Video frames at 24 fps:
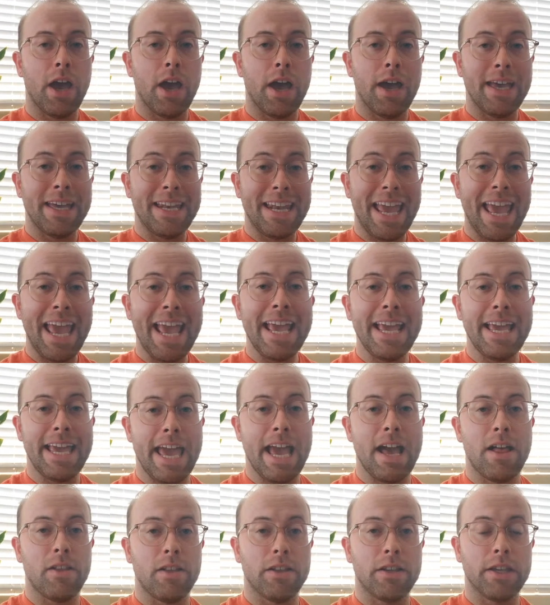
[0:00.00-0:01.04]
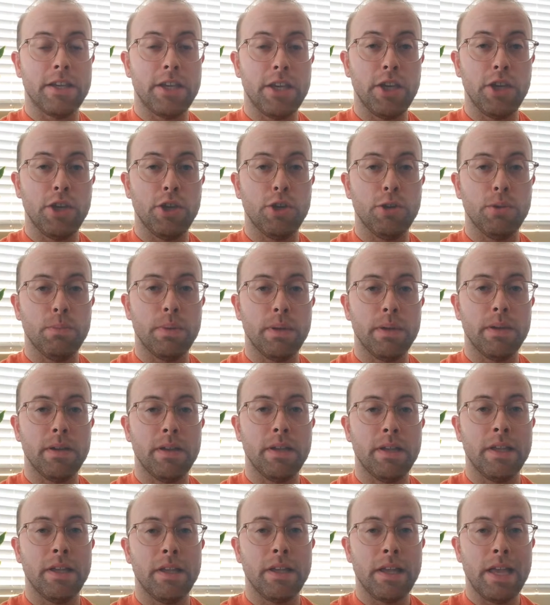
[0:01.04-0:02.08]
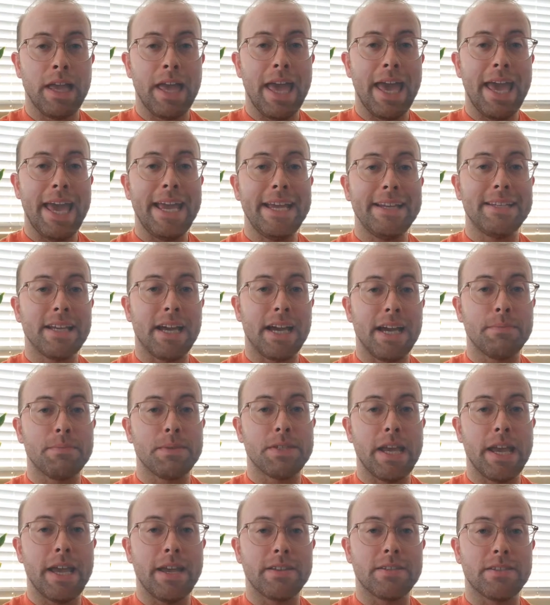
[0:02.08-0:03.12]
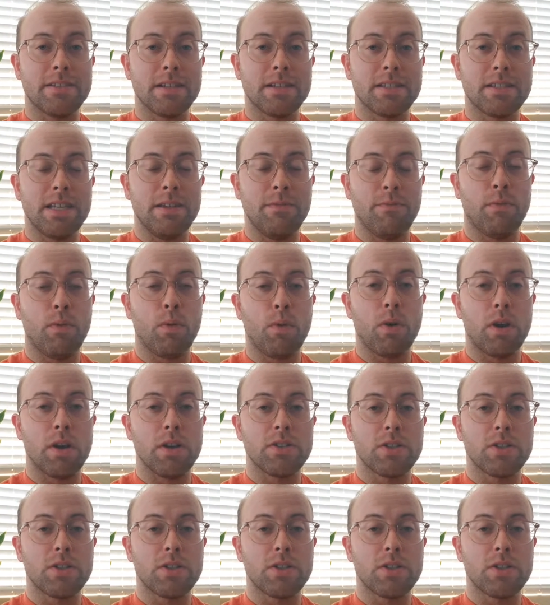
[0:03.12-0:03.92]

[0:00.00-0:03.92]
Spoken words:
an 8-gallon cube, 8 times 8 is 64.